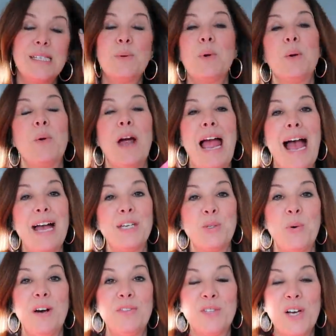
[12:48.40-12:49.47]
So we were at
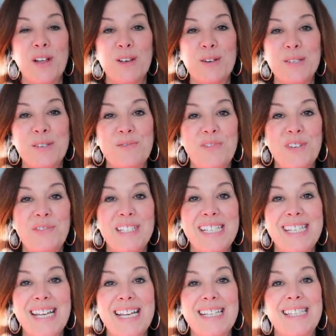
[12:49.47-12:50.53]

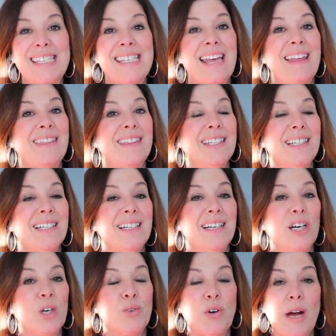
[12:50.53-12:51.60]
$12.50.
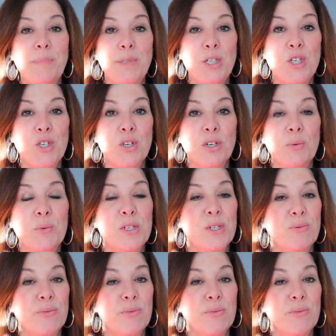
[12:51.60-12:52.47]
The cropped shirt was